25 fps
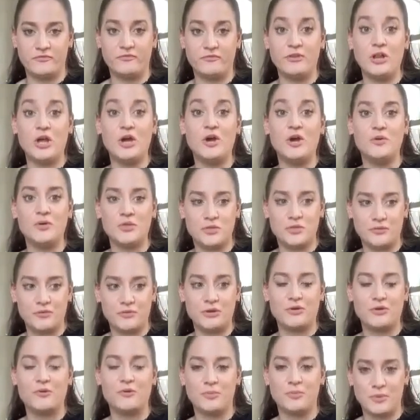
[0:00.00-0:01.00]
flow
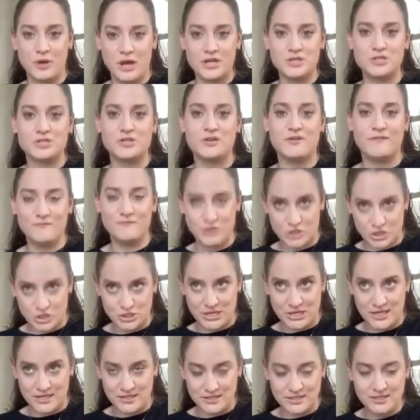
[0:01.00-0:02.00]
through brush
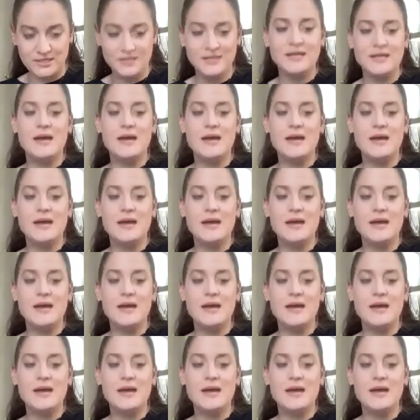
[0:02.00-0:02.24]
version,